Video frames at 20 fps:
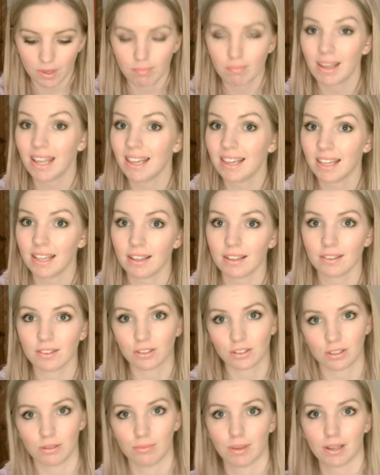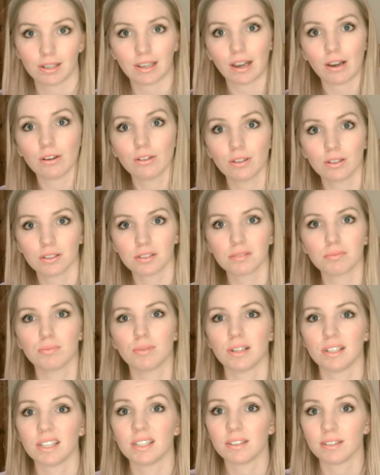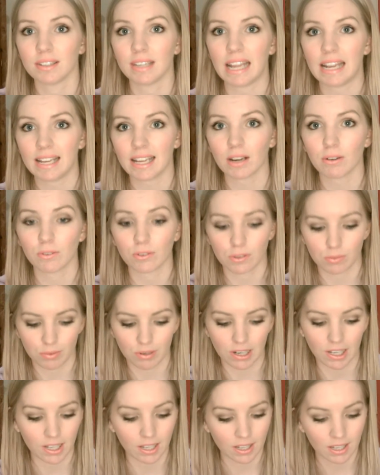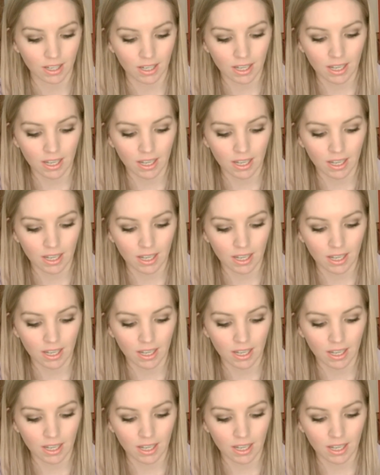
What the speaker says: Mainly the summer now, because we're nearly out of spring.